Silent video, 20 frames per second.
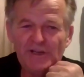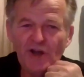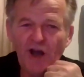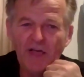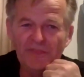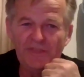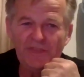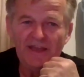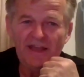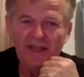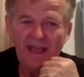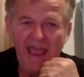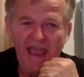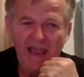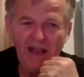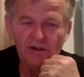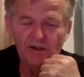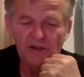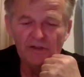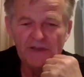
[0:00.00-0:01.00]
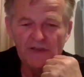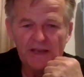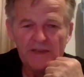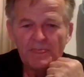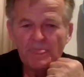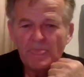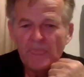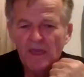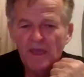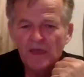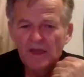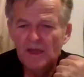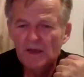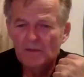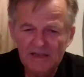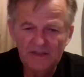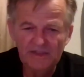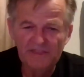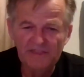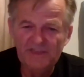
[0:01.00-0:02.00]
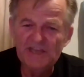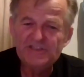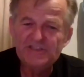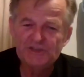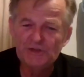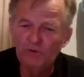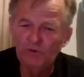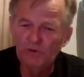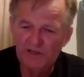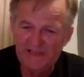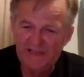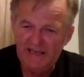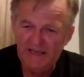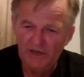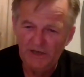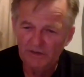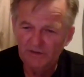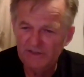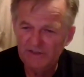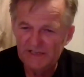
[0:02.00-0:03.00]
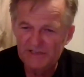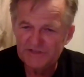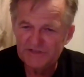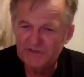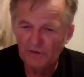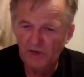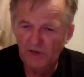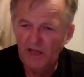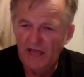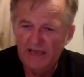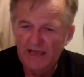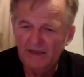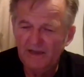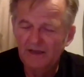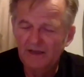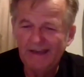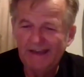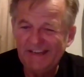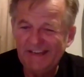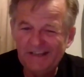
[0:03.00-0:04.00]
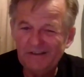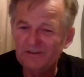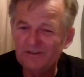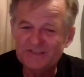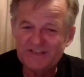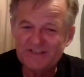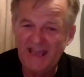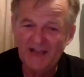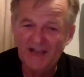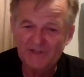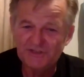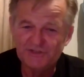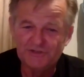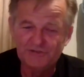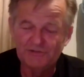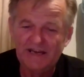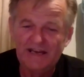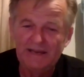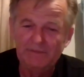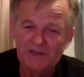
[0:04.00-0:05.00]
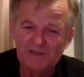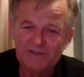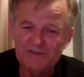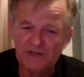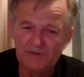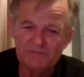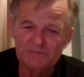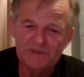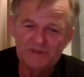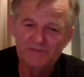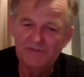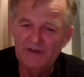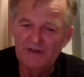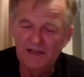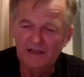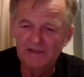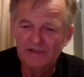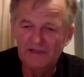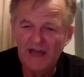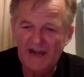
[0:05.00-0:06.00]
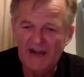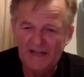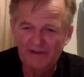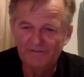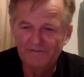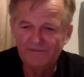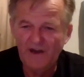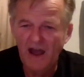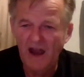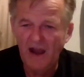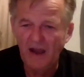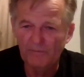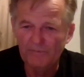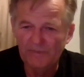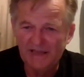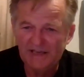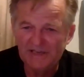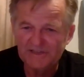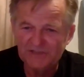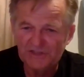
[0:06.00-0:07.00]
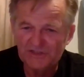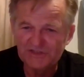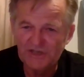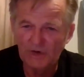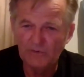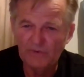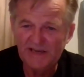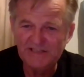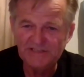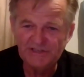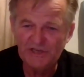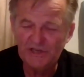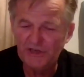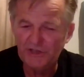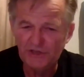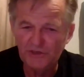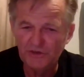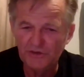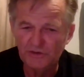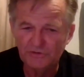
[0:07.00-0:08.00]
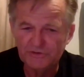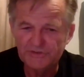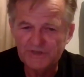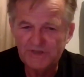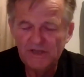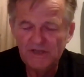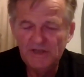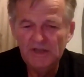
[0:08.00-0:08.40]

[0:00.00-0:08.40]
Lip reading: not the angle of it. This tool here is sort of like an Eagle Scout's dream in terms of lighting a fire because it's so easy to use.